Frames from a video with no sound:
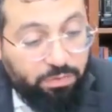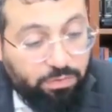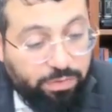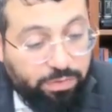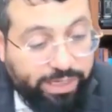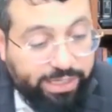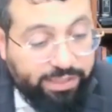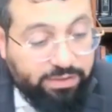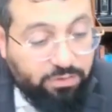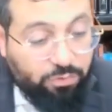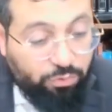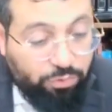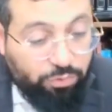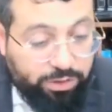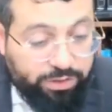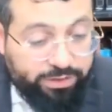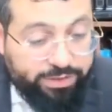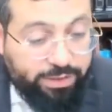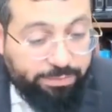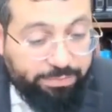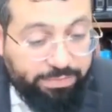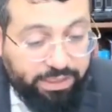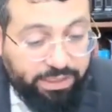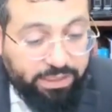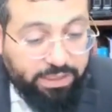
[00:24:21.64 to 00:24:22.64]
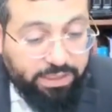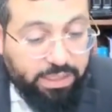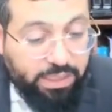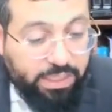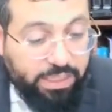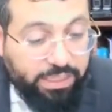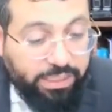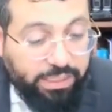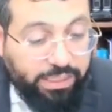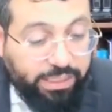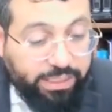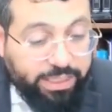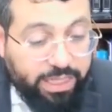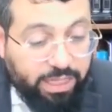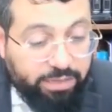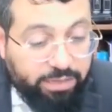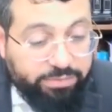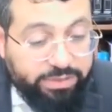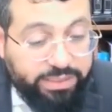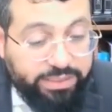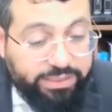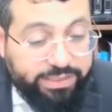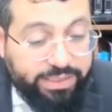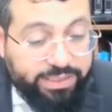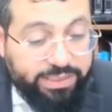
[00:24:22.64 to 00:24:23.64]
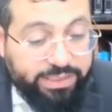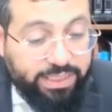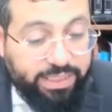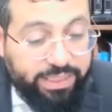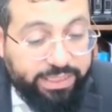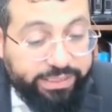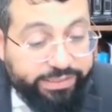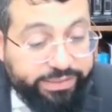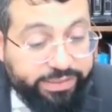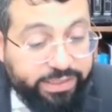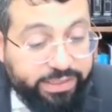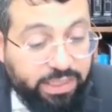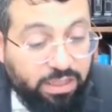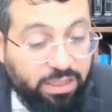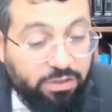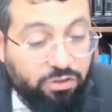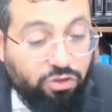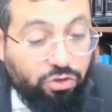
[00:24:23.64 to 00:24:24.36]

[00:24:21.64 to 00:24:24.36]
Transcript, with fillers: Right? What does that mean? He comes and he says like this.